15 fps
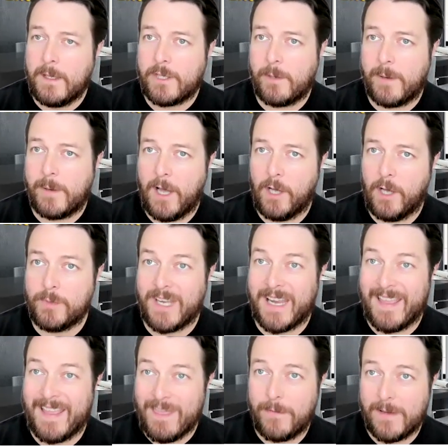So it helps
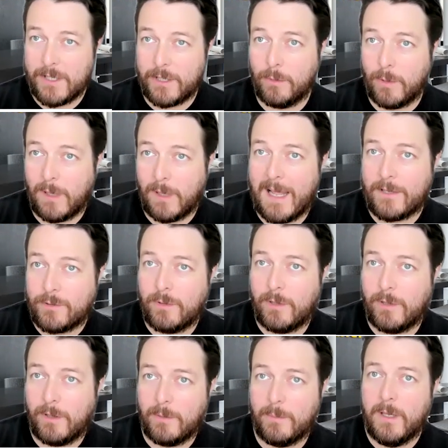in the physical
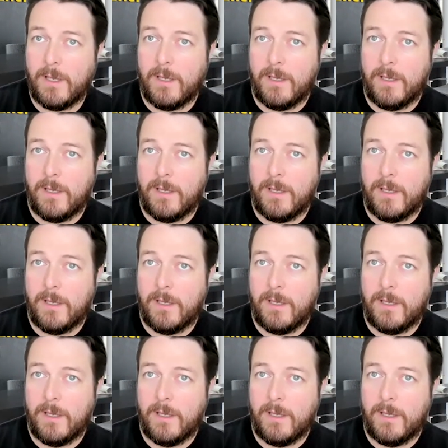classroom.